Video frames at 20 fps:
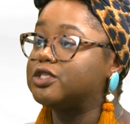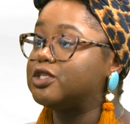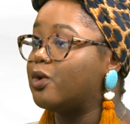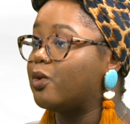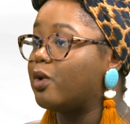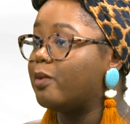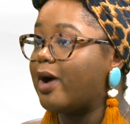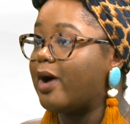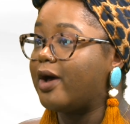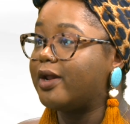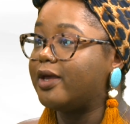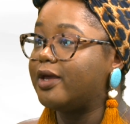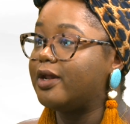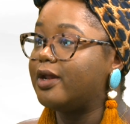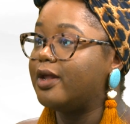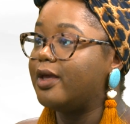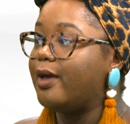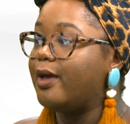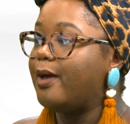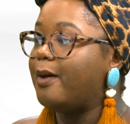know about it,
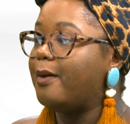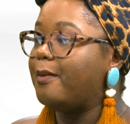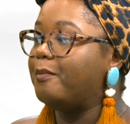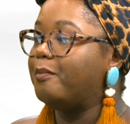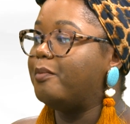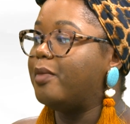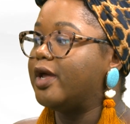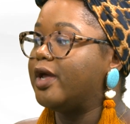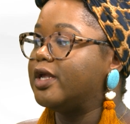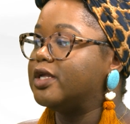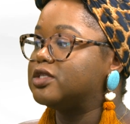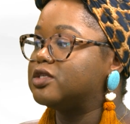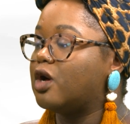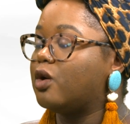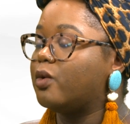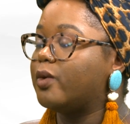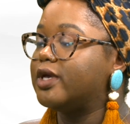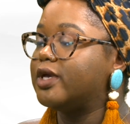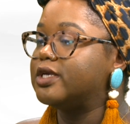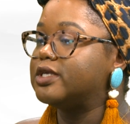but it's
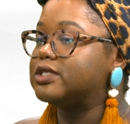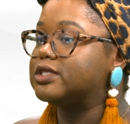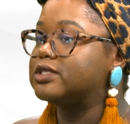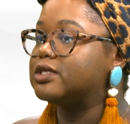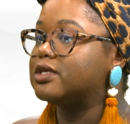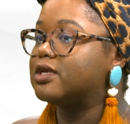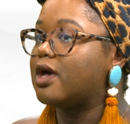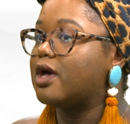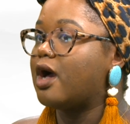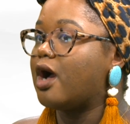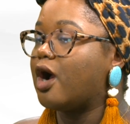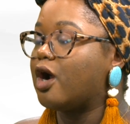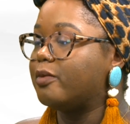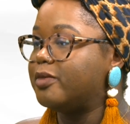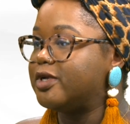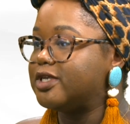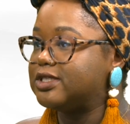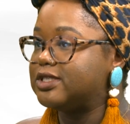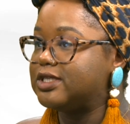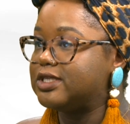always our
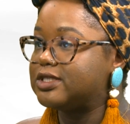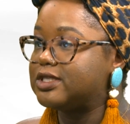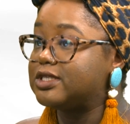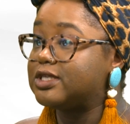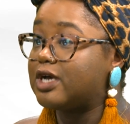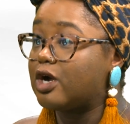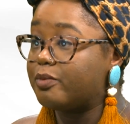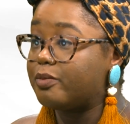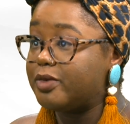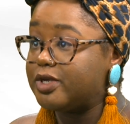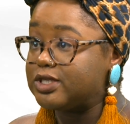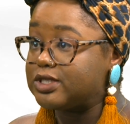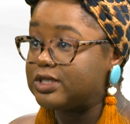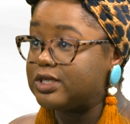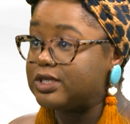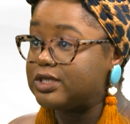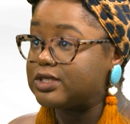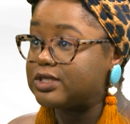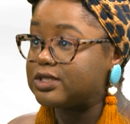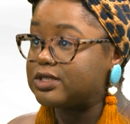business is our
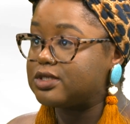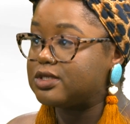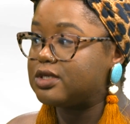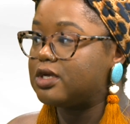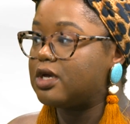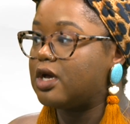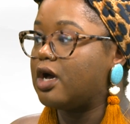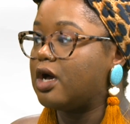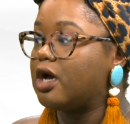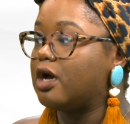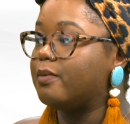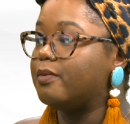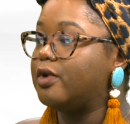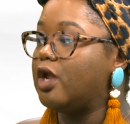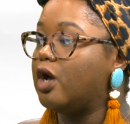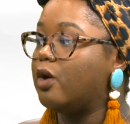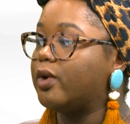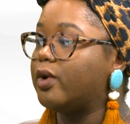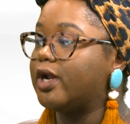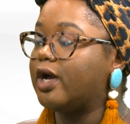business. Um,
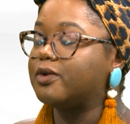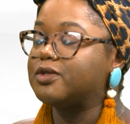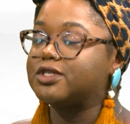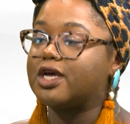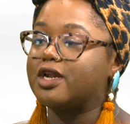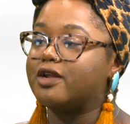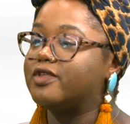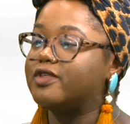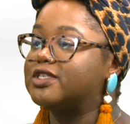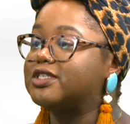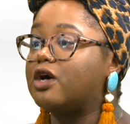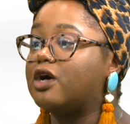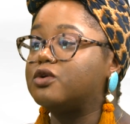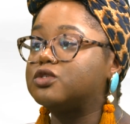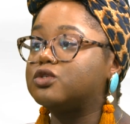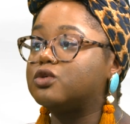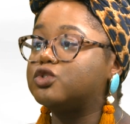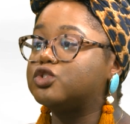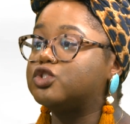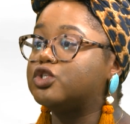no one outside of this
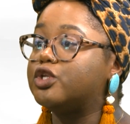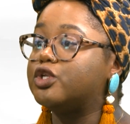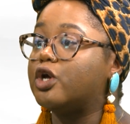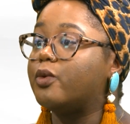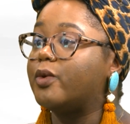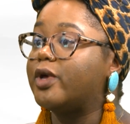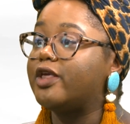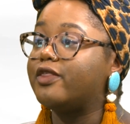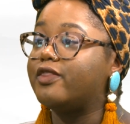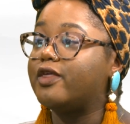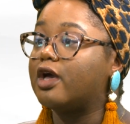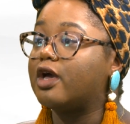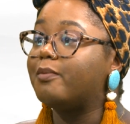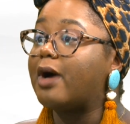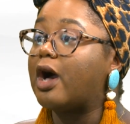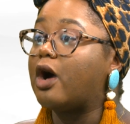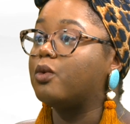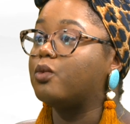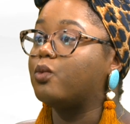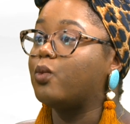household should know anything
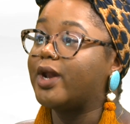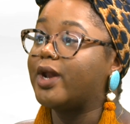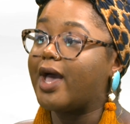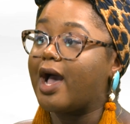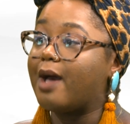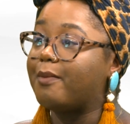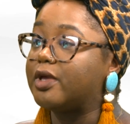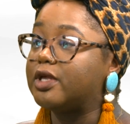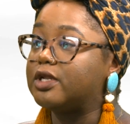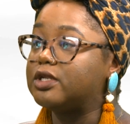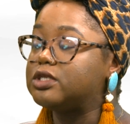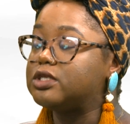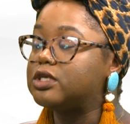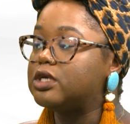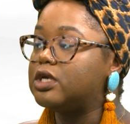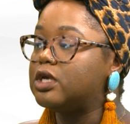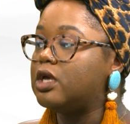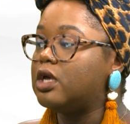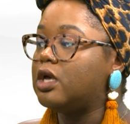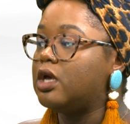about what happened.
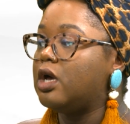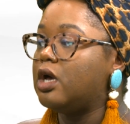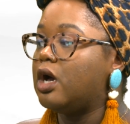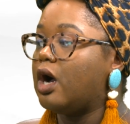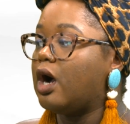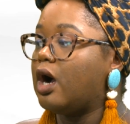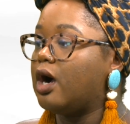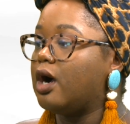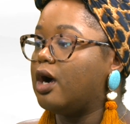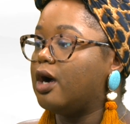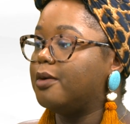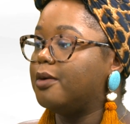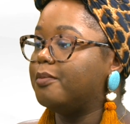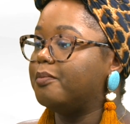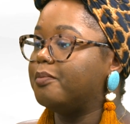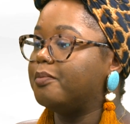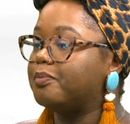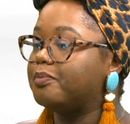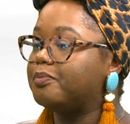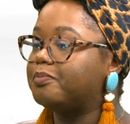
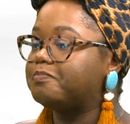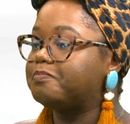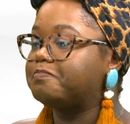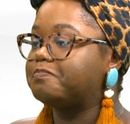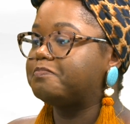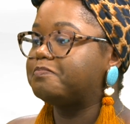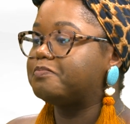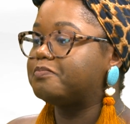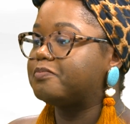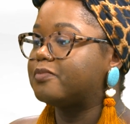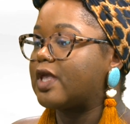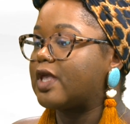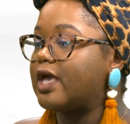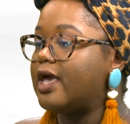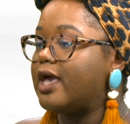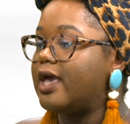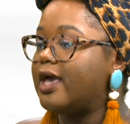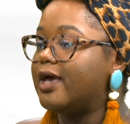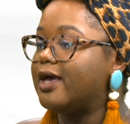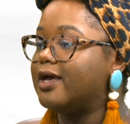Um,
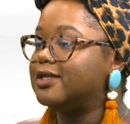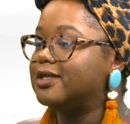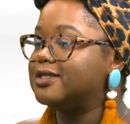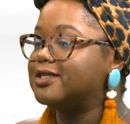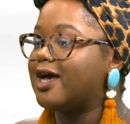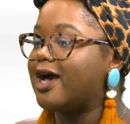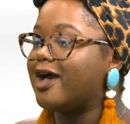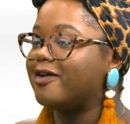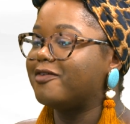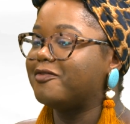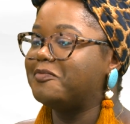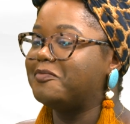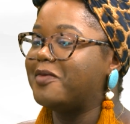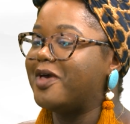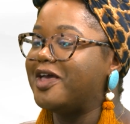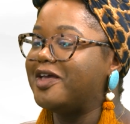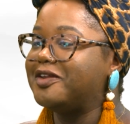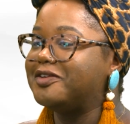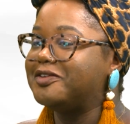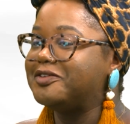and I've
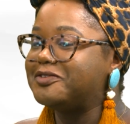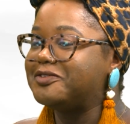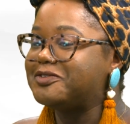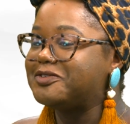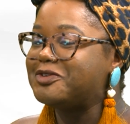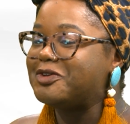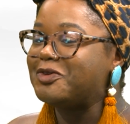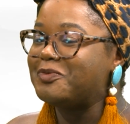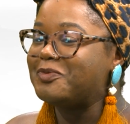met too